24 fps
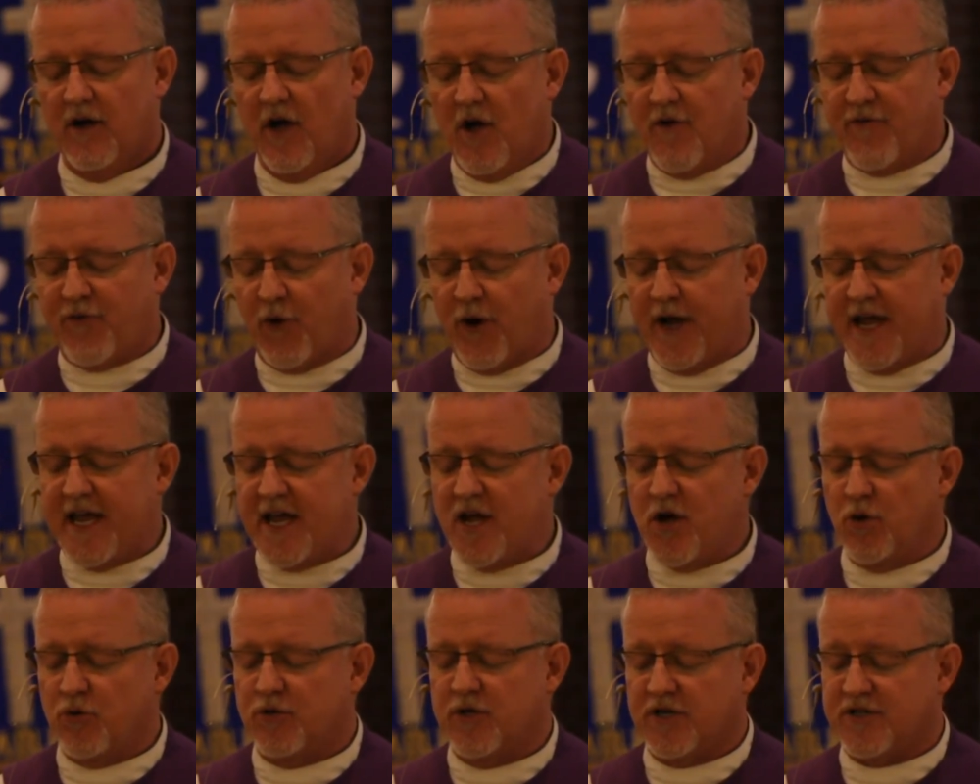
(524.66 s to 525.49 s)
For he
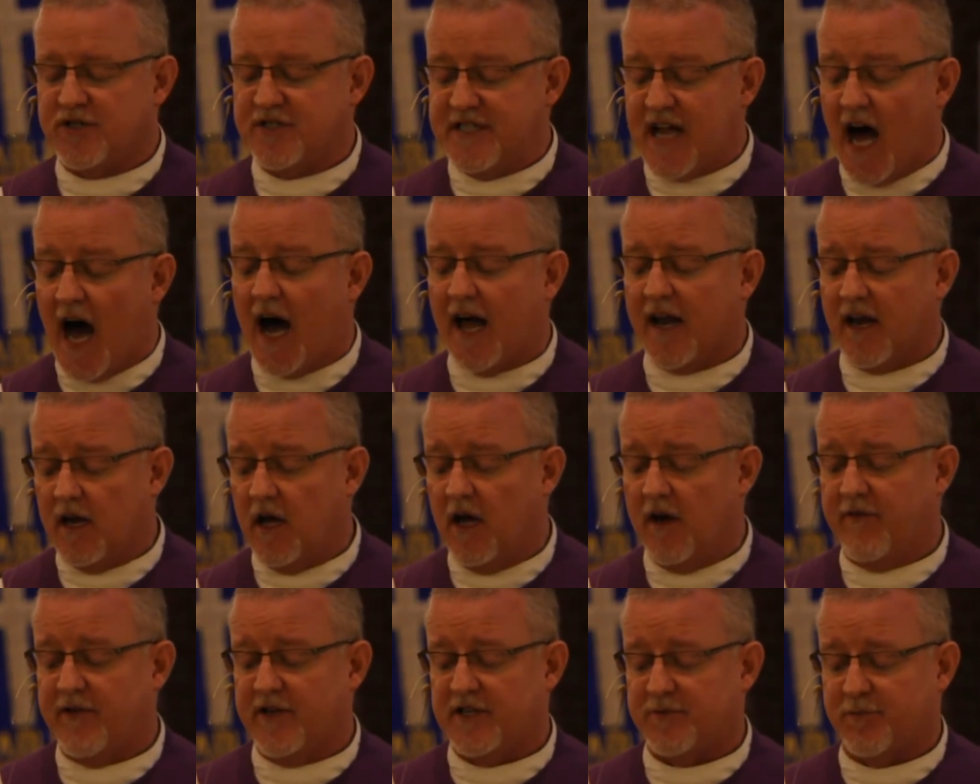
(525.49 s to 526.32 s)
who does not
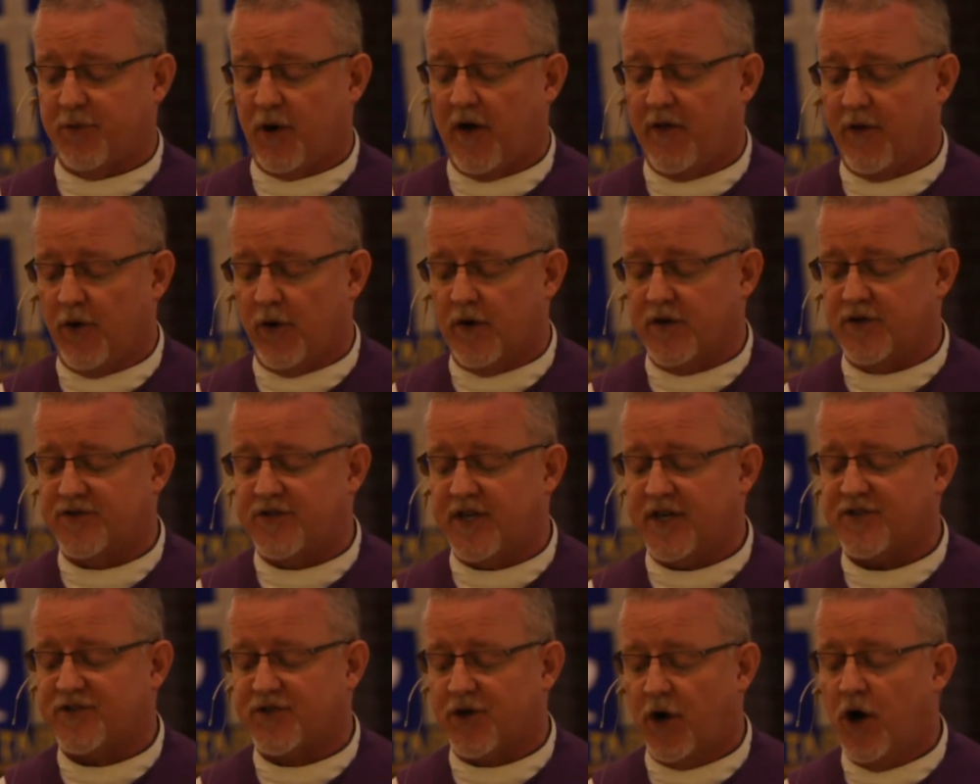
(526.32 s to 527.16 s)
love his brother or
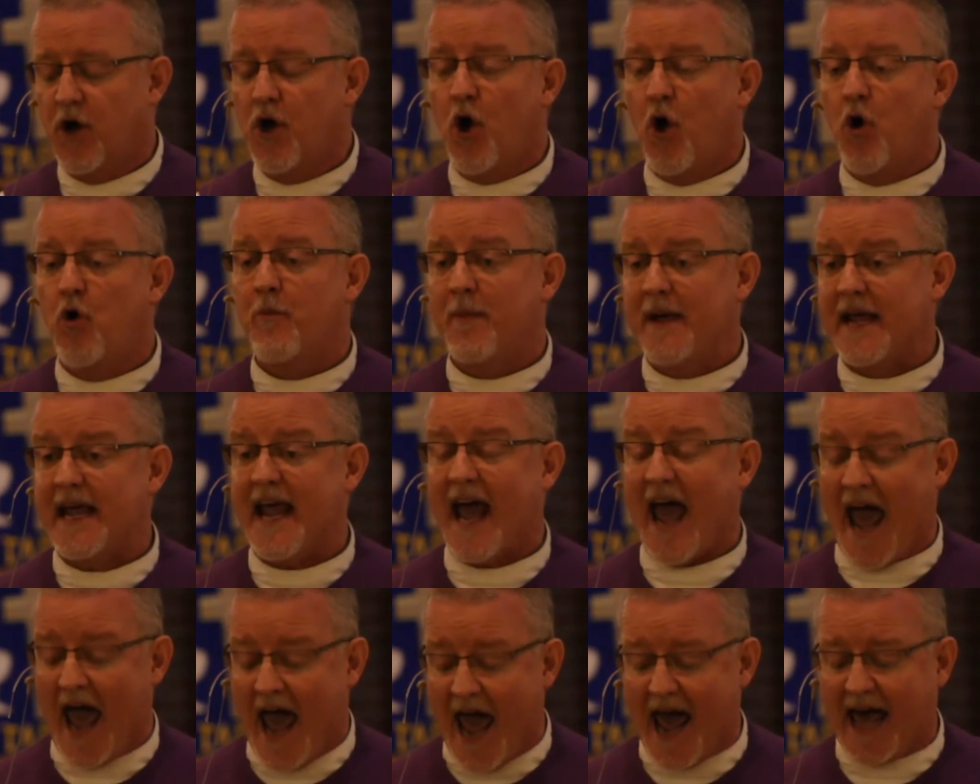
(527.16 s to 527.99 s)
sister whom he
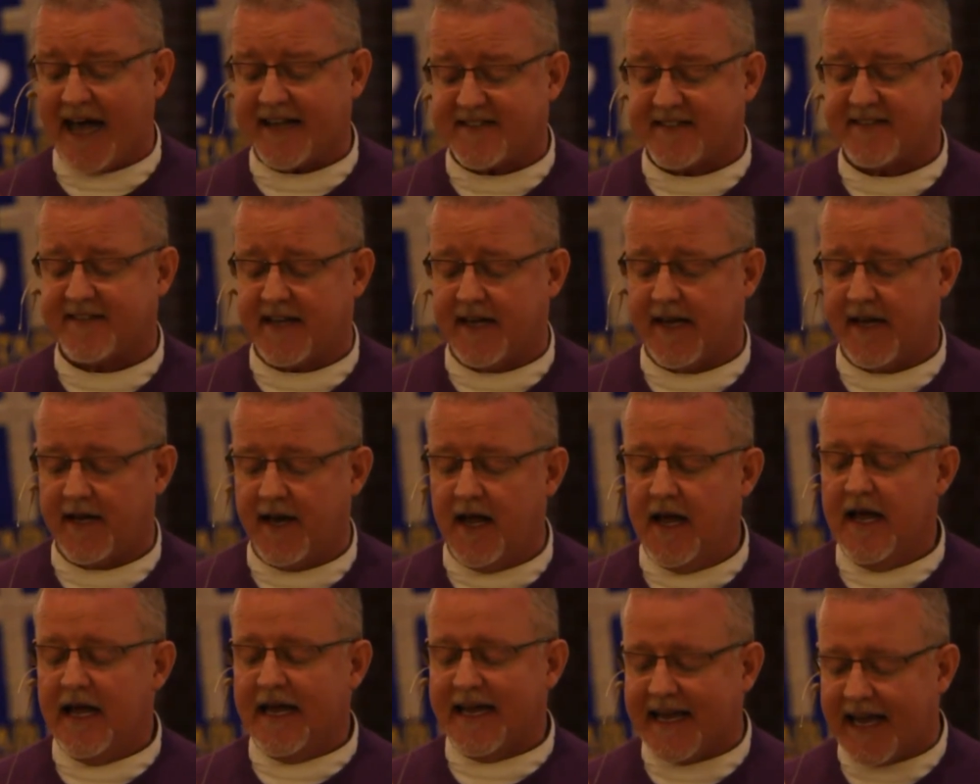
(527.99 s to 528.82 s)
has seen
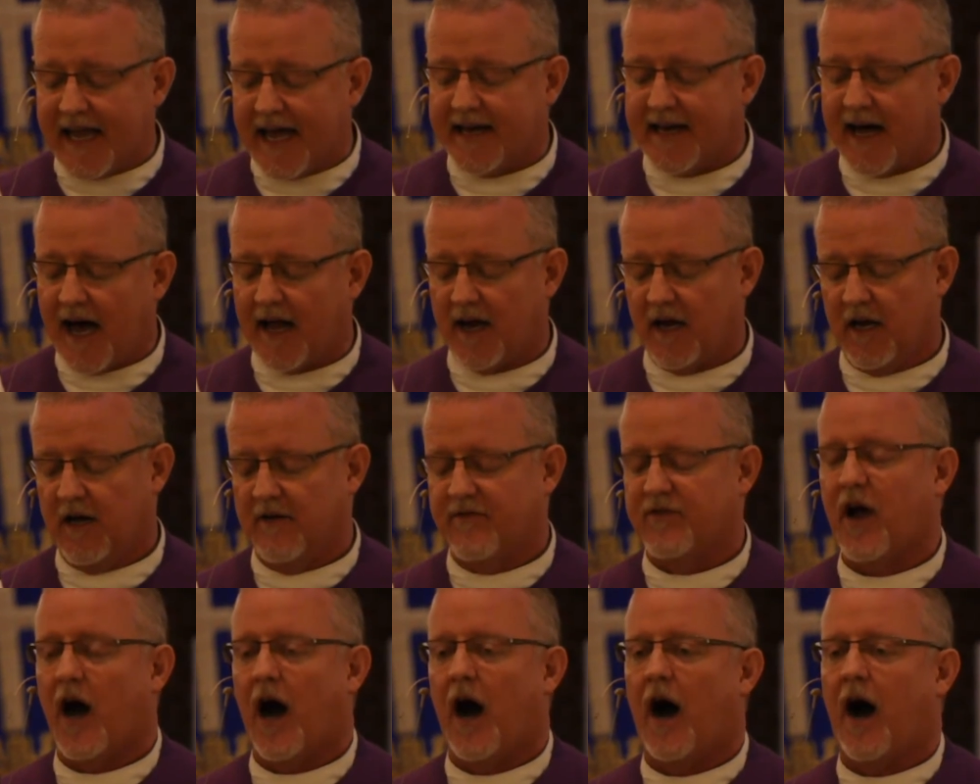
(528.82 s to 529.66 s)
cannot
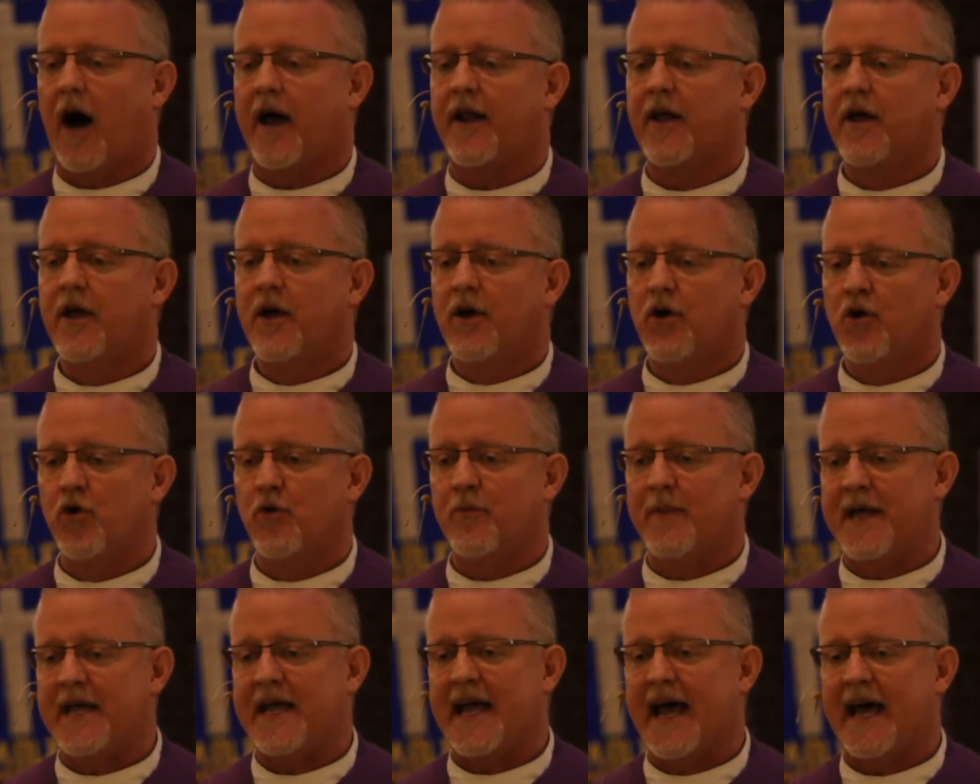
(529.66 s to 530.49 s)
love God whom
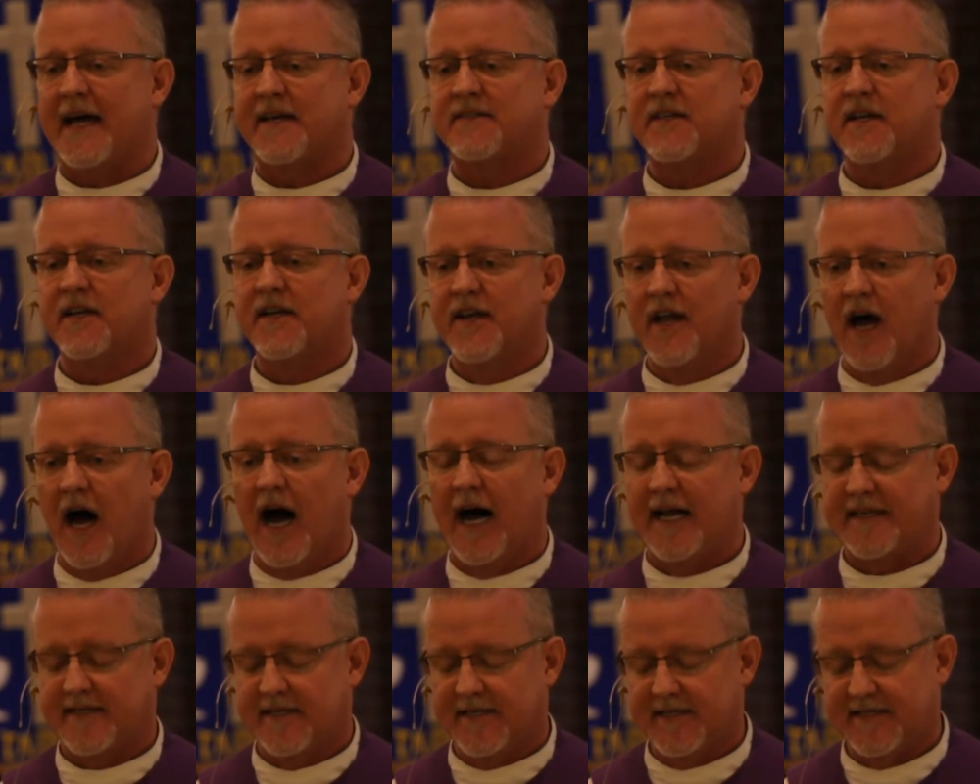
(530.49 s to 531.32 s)
he has
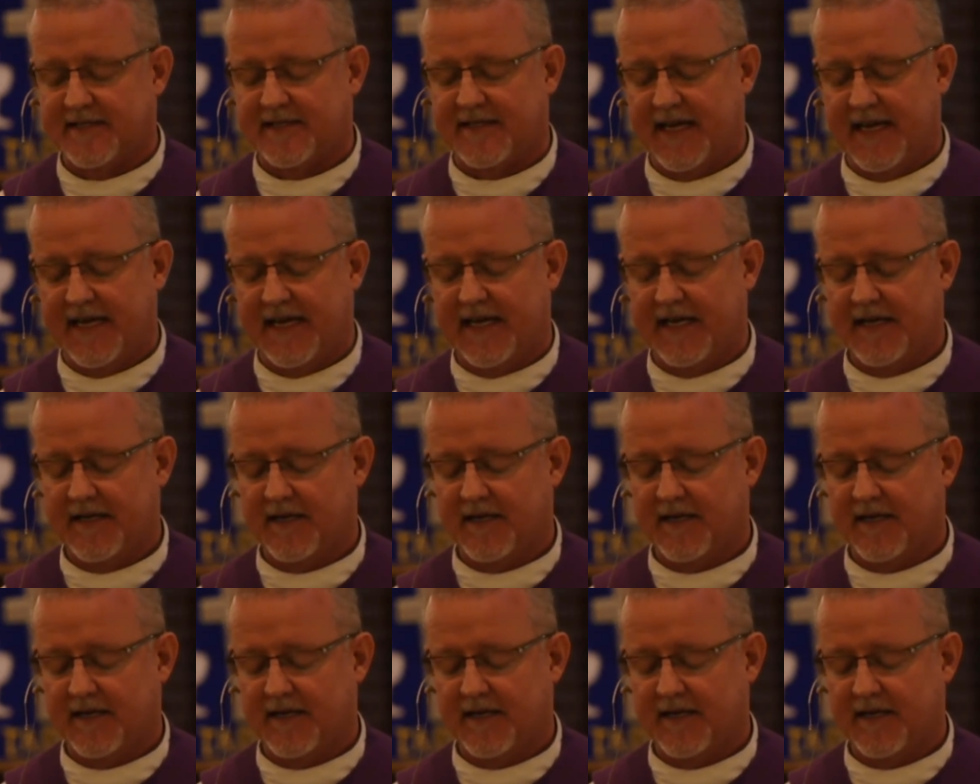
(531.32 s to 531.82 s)
not seen.